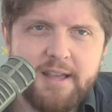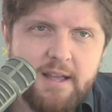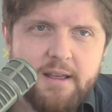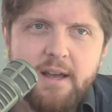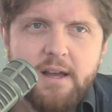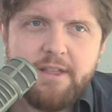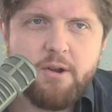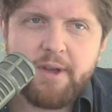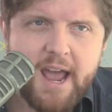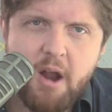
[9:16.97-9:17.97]
They they
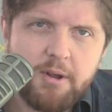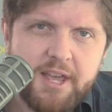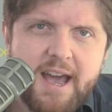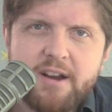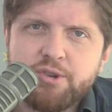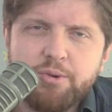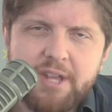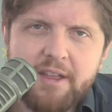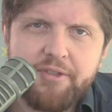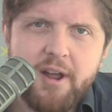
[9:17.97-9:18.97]
don't care what the actual
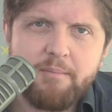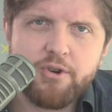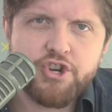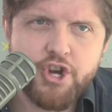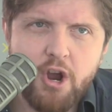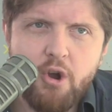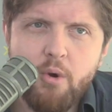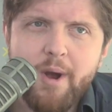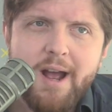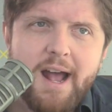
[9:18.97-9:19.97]
death numbers
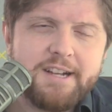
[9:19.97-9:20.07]
show